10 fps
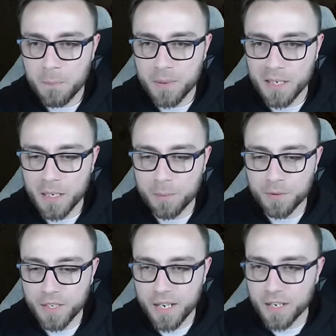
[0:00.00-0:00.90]
being
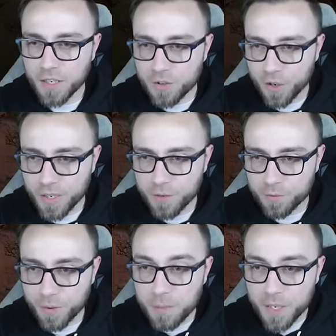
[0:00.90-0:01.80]
able to hit a target
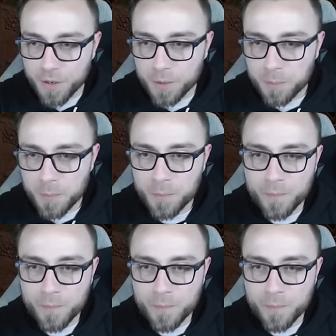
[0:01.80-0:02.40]
from here